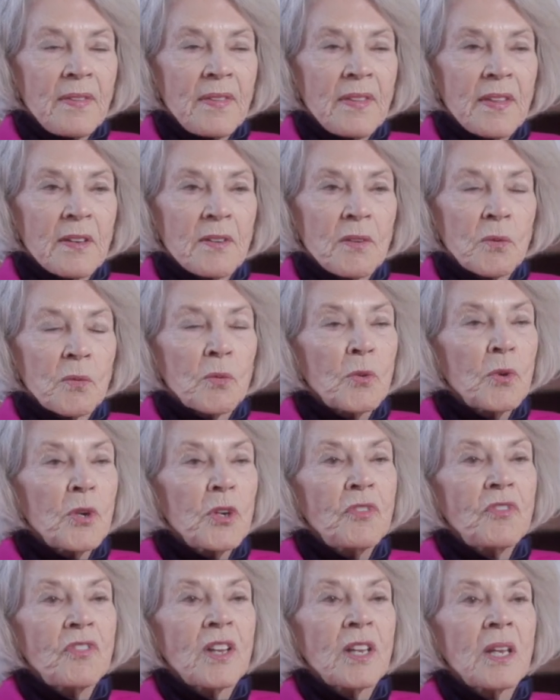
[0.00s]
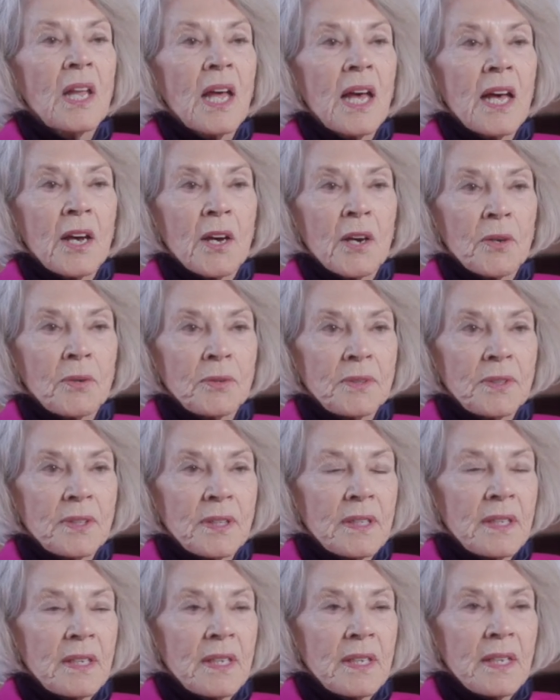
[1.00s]
The roof alone
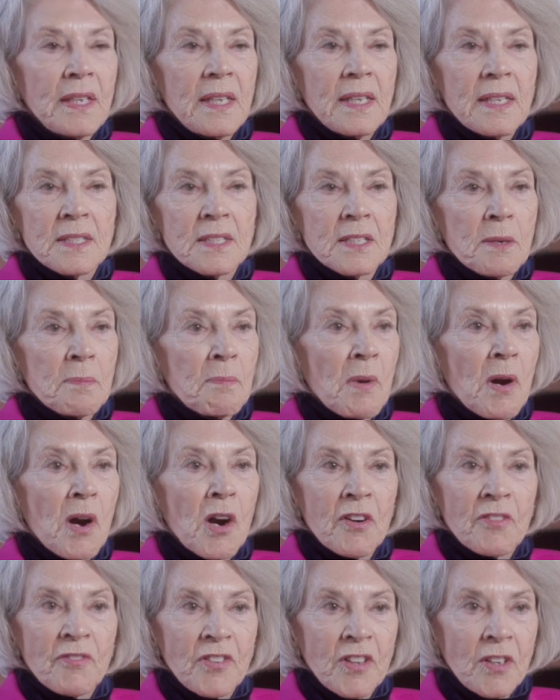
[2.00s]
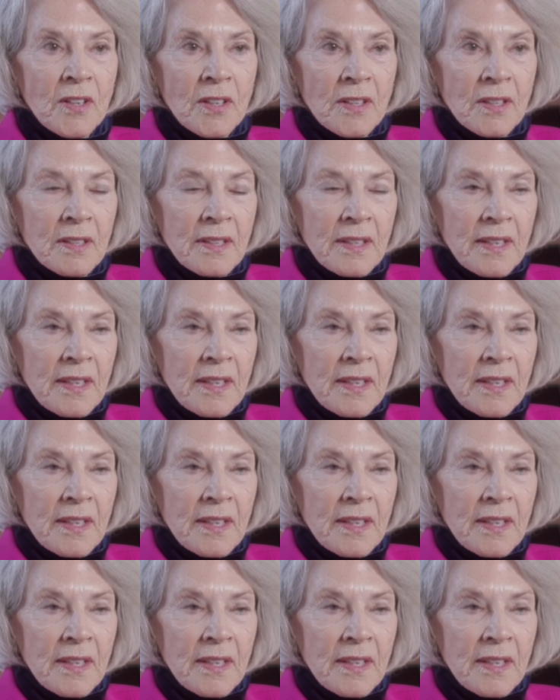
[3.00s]
is a marvel,